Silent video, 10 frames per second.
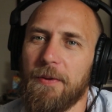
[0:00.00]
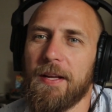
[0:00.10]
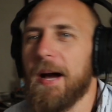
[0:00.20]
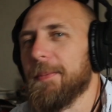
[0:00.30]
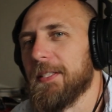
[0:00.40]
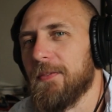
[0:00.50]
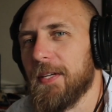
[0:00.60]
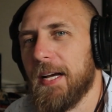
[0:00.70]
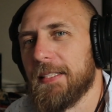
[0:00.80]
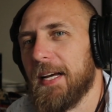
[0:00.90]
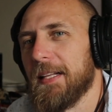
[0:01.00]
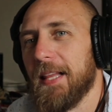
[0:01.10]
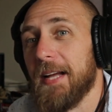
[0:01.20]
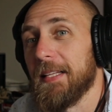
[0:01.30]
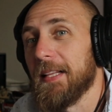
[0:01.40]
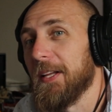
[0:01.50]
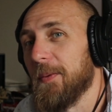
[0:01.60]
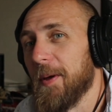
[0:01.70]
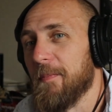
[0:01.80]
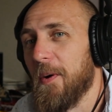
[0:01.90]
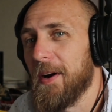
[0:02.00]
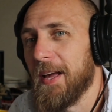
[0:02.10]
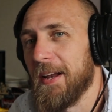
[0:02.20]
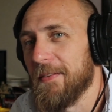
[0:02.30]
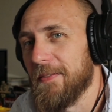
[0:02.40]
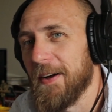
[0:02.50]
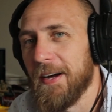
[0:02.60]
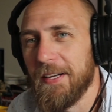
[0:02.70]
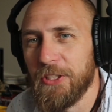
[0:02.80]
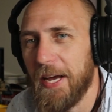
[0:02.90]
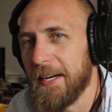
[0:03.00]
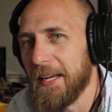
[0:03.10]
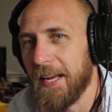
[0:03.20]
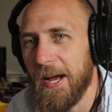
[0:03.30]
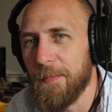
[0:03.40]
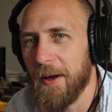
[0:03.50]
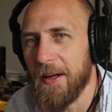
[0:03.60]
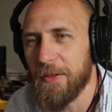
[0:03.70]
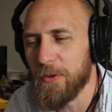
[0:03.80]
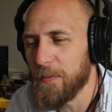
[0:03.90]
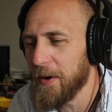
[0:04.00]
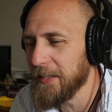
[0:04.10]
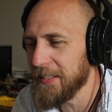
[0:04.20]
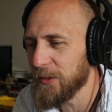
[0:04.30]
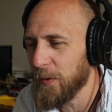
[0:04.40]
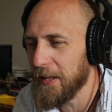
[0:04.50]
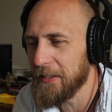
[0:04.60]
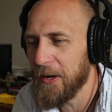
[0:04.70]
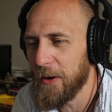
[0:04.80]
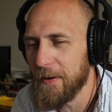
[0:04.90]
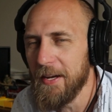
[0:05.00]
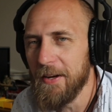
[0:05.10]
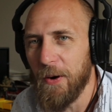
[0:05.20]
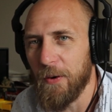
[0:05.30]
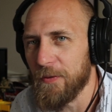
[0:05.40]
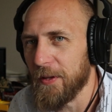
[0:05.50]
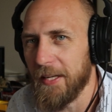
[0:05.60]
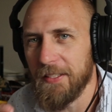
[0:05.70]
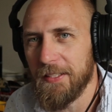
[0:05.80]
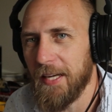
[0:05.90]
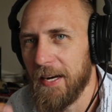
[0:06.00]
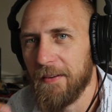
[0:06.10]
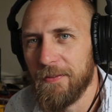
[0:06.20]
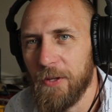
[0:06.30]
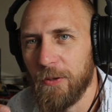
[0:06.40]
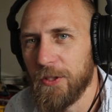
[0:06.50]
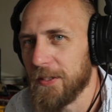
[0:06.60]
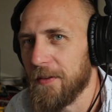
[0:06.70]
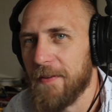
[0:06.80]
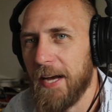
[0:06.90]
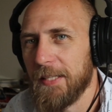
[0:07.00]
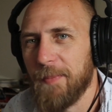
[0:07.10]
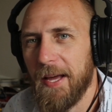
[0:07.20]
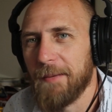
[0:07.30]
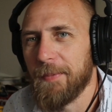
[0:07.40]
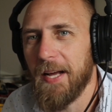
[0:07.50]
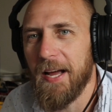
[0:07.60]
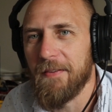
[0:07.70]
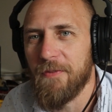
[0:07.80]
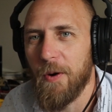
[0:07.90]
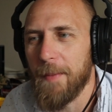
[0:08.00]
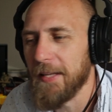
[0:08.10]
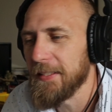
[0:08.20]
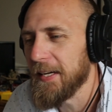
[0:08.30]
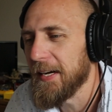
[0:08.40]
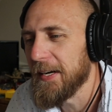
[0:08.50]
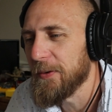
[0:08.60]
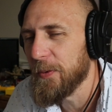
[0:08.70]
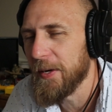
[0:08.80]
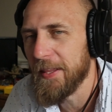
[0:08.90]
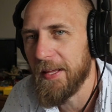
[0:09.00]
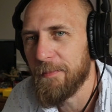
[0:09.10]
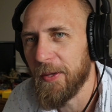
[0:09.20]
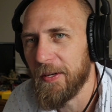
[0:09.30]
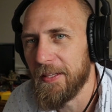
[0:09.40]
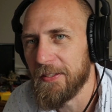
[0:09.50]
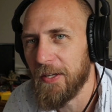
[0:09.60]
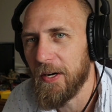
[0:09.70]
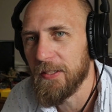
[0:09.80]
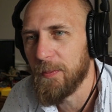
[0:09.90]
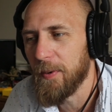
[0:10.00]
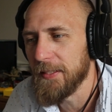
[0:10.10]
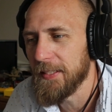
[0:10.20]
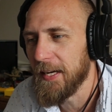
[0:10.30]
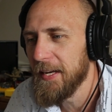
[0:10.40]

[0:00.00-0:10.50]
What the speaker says: in the comments if you guys kind of liked a little bit more kind of chatting it up through the process while I go, or if you like just kind of, you know, just the facts man kind of format with building these cards. But